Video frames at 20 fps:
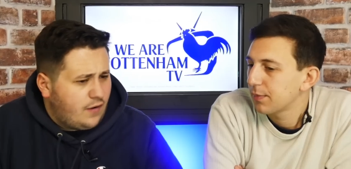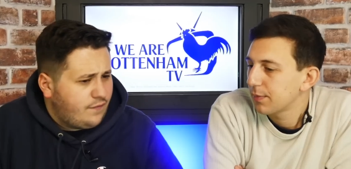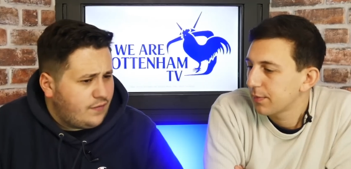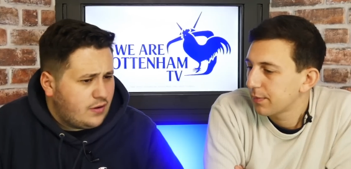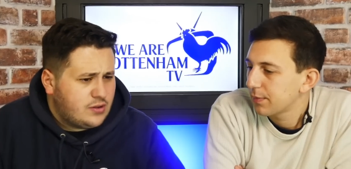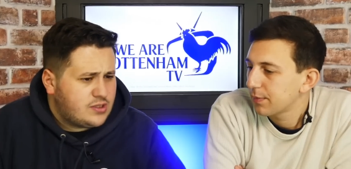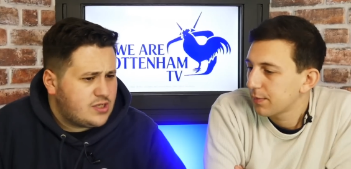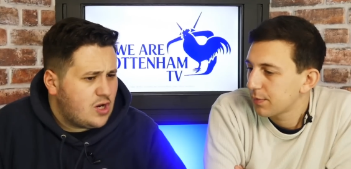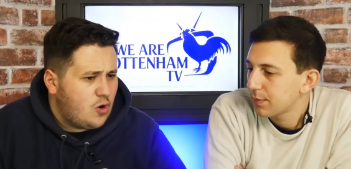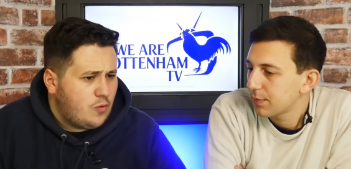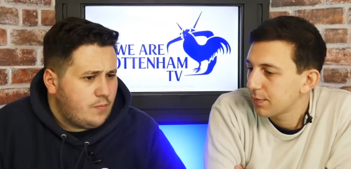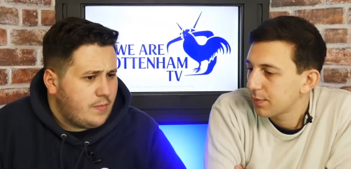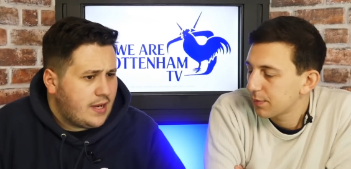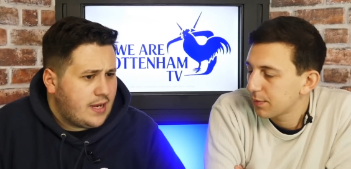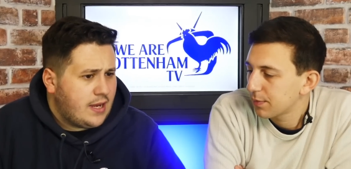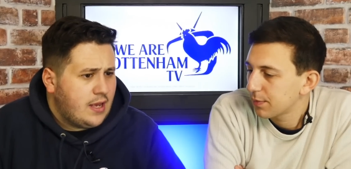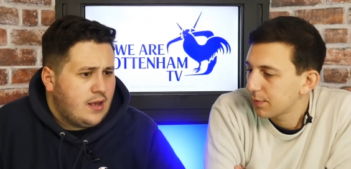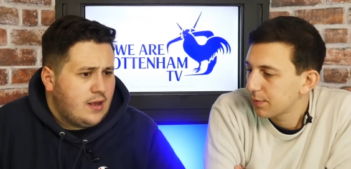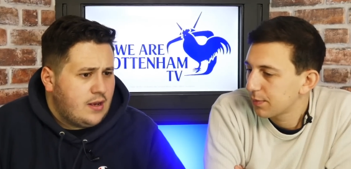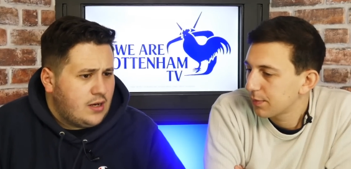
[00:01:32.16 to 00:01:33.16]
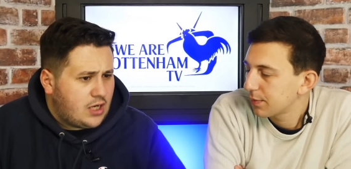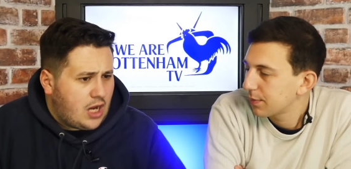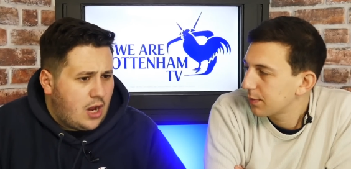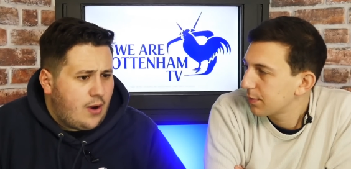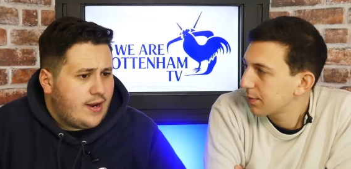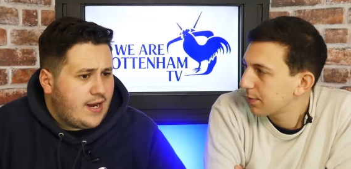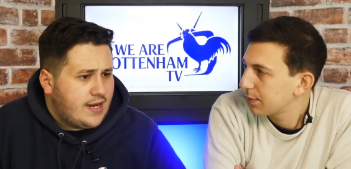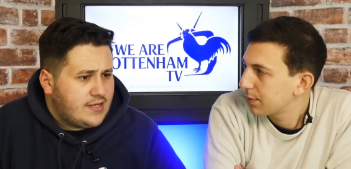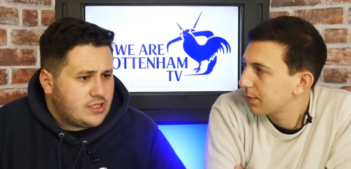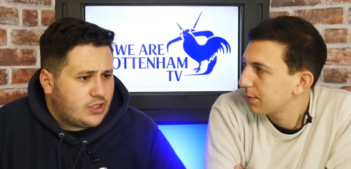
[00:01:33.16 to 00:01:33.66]
Speaker 1: If you told me
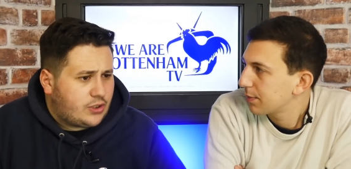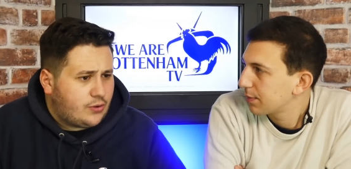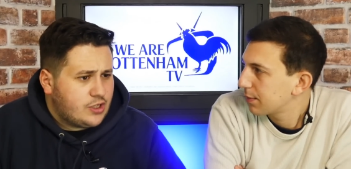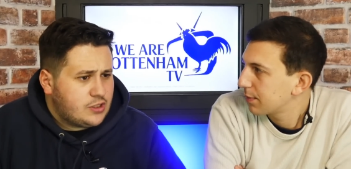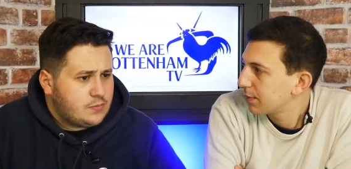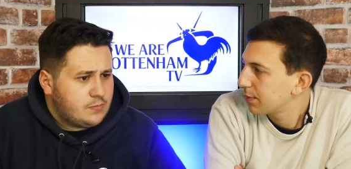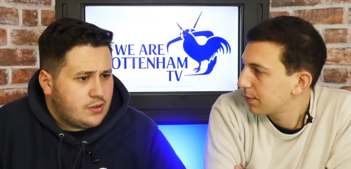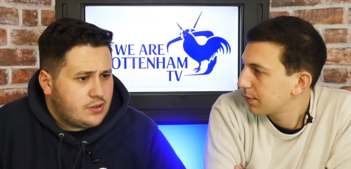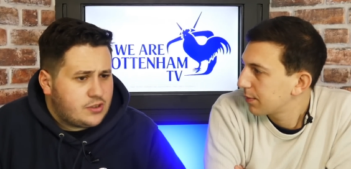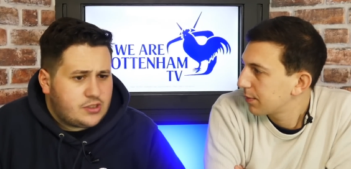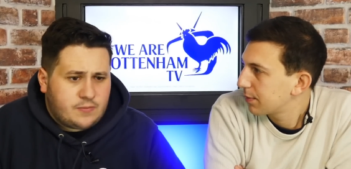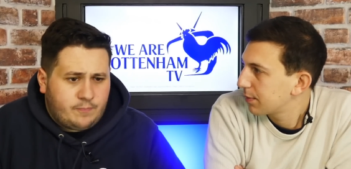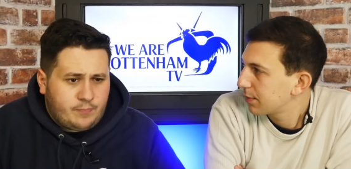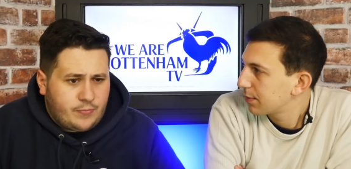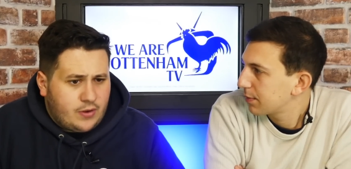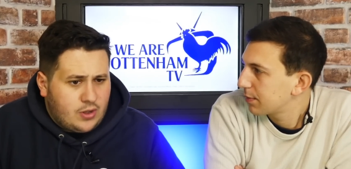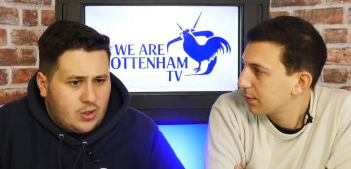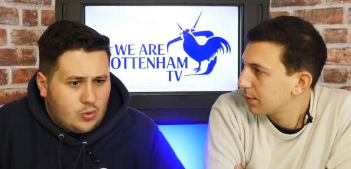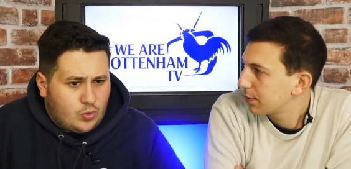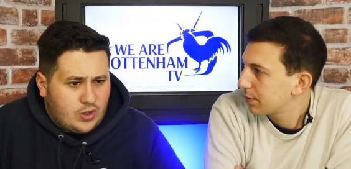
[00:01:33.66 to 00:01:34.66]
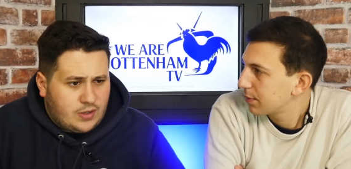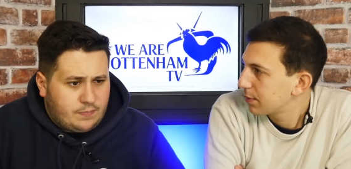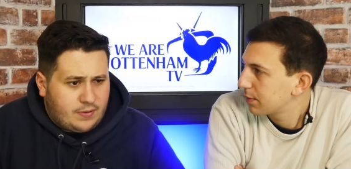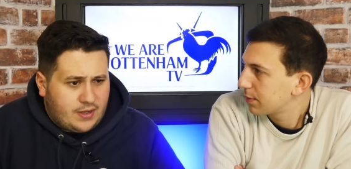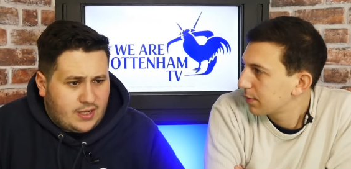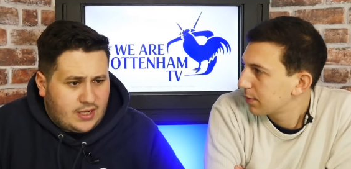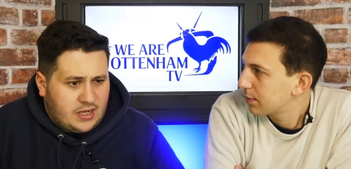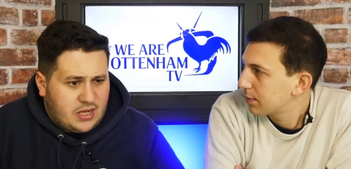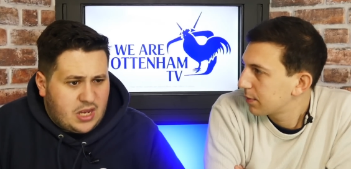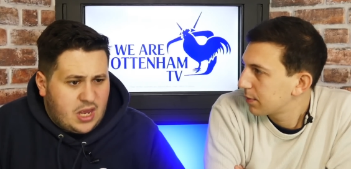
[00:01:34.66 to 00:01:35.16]
going into Christmas we'd
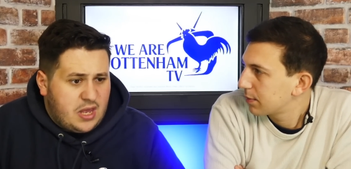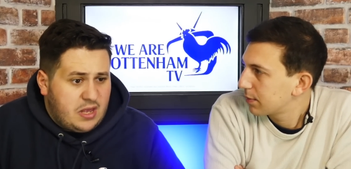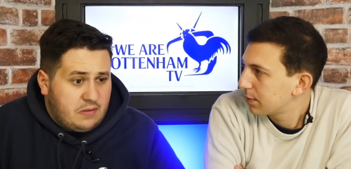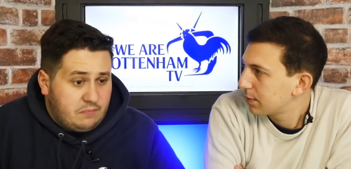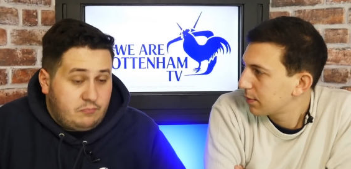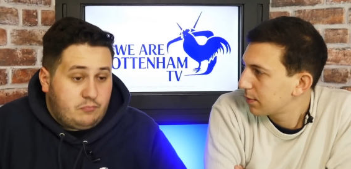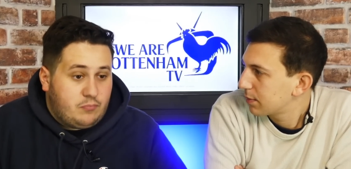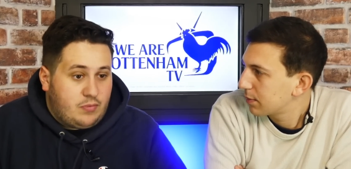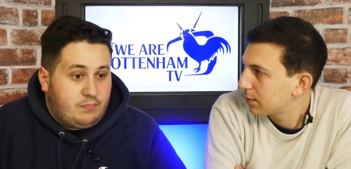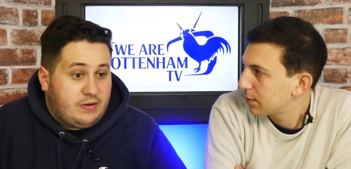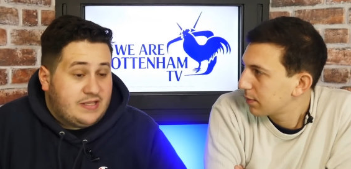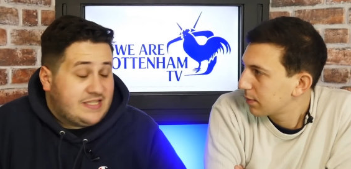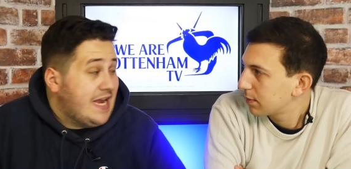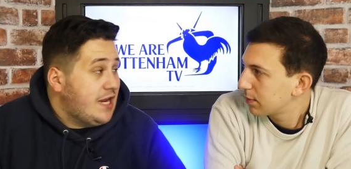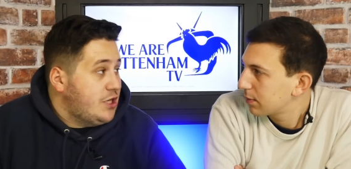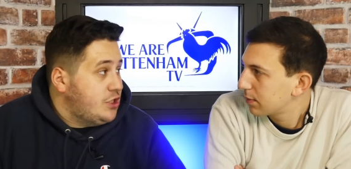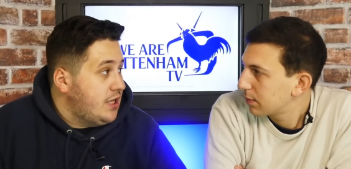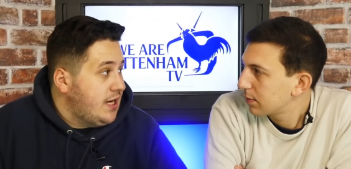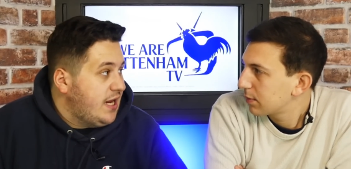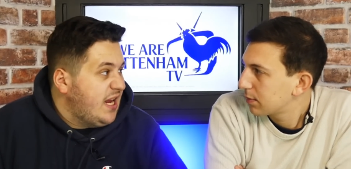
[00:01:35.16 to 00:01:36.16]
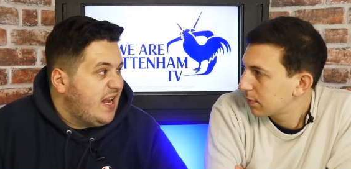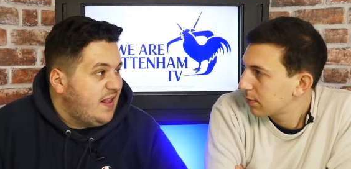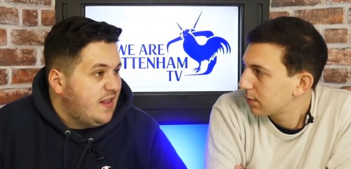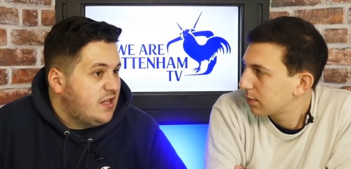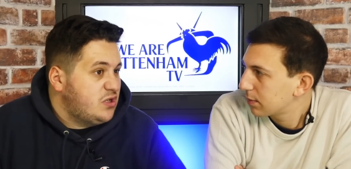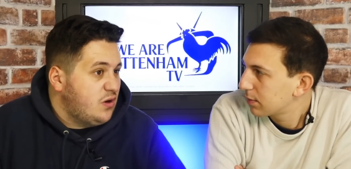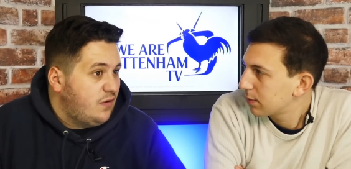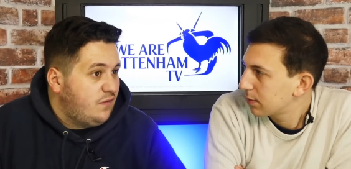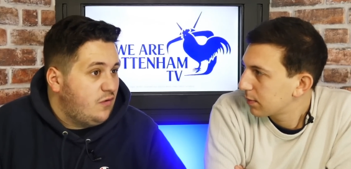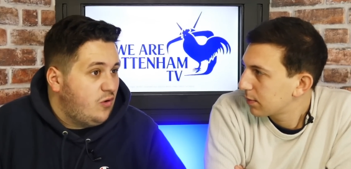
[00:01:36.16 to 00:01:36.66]
be potentially in the
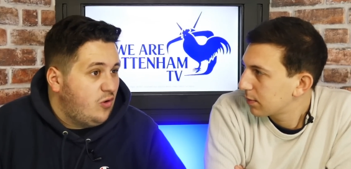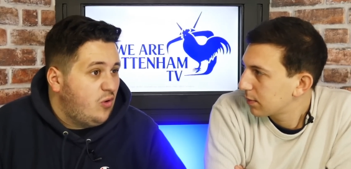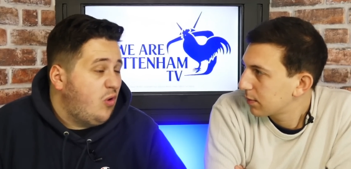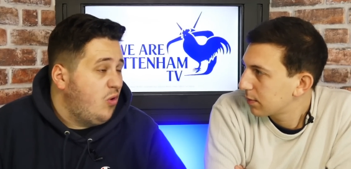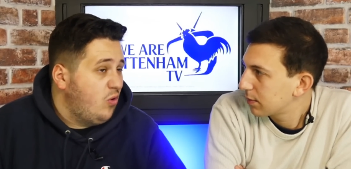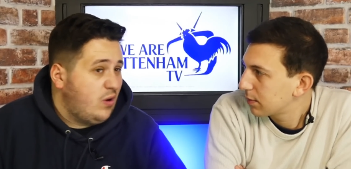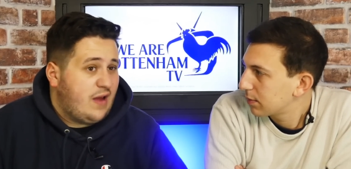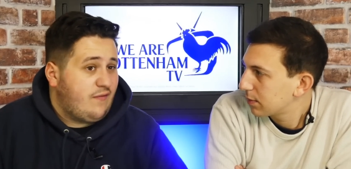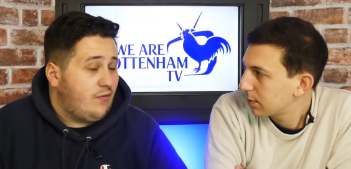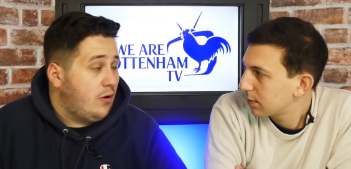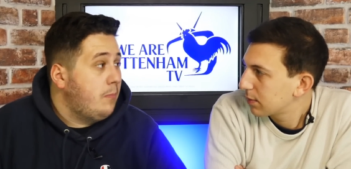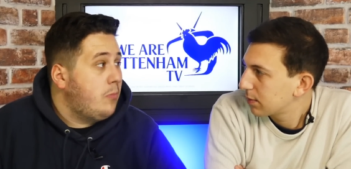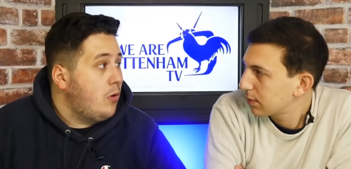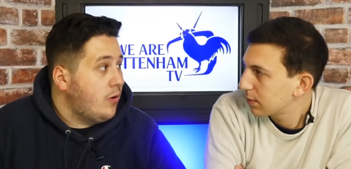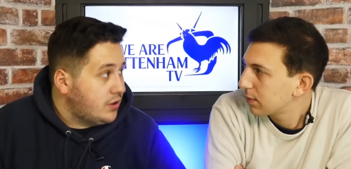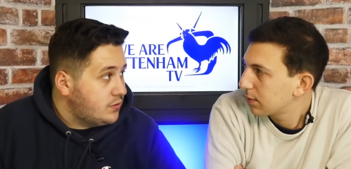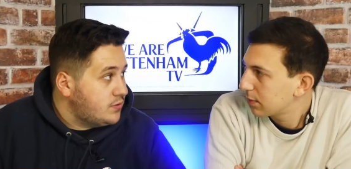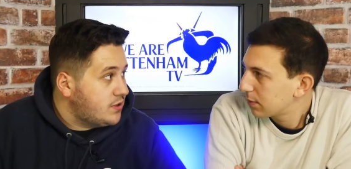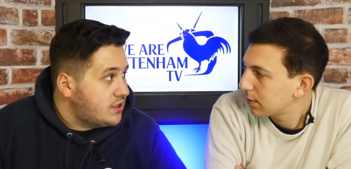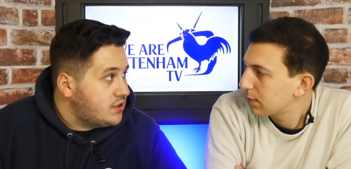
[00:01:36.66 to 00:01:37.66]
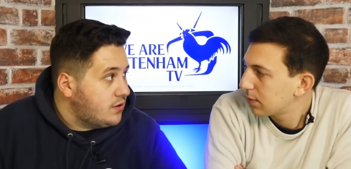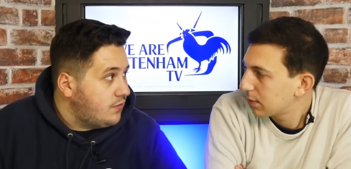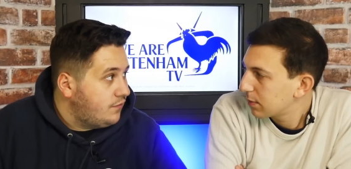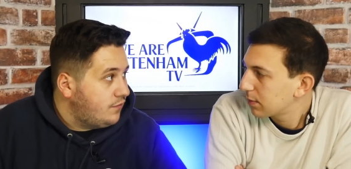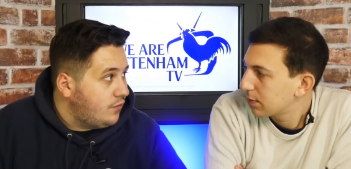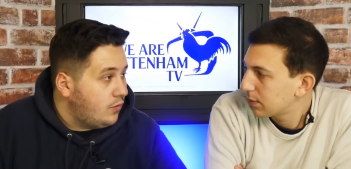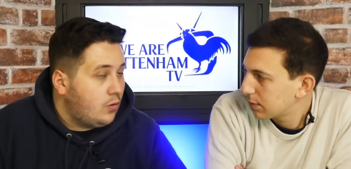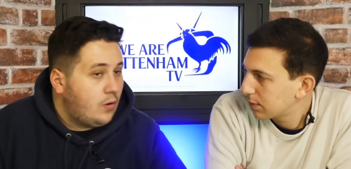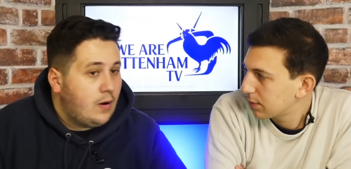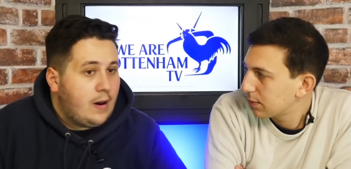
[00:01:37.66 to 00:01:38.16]
top four or level on points with the top
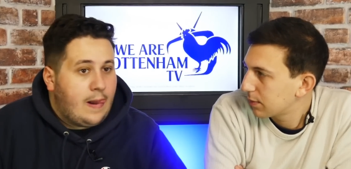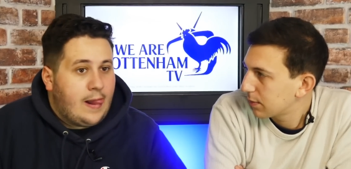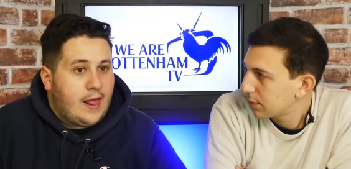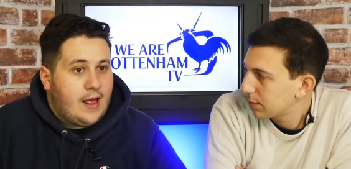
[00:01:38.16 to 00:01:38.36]
four mm.